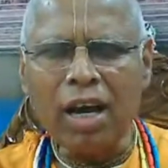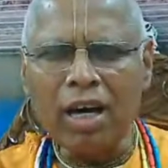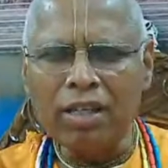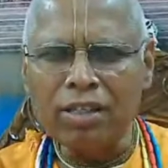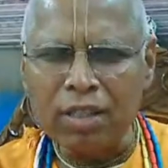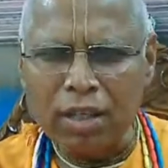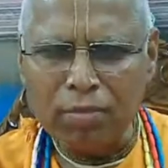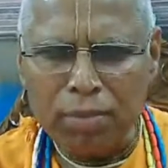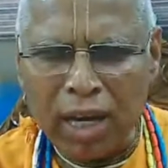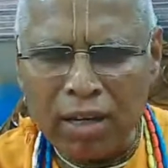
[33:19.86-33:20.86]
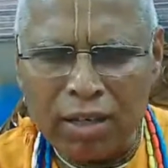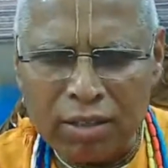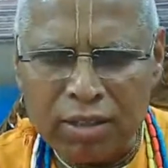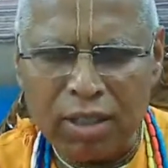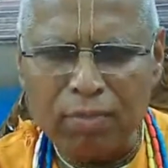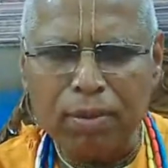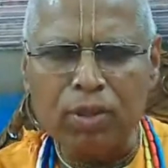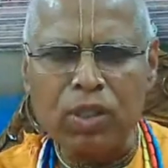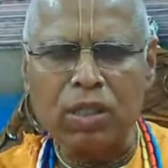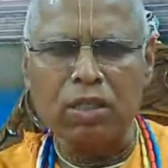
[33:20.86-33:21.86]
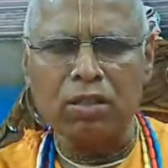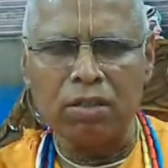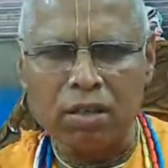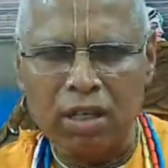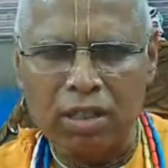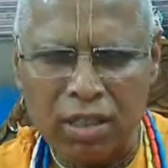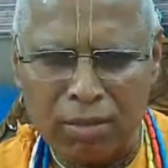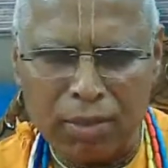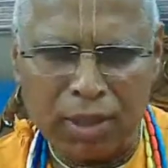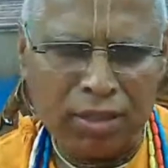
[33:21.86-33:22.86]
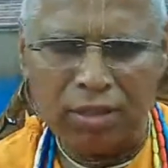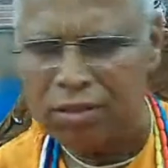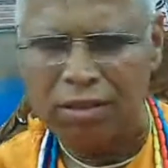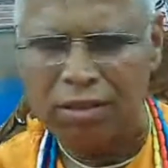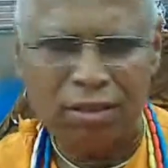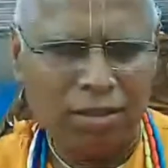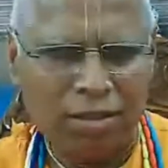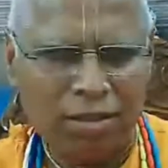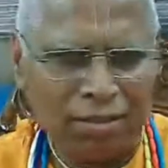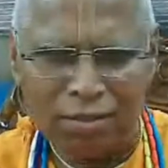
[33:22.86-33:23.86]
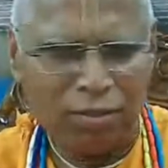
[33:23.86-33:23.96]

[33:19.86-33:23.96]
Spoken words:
ads and banners and posters or SMSs,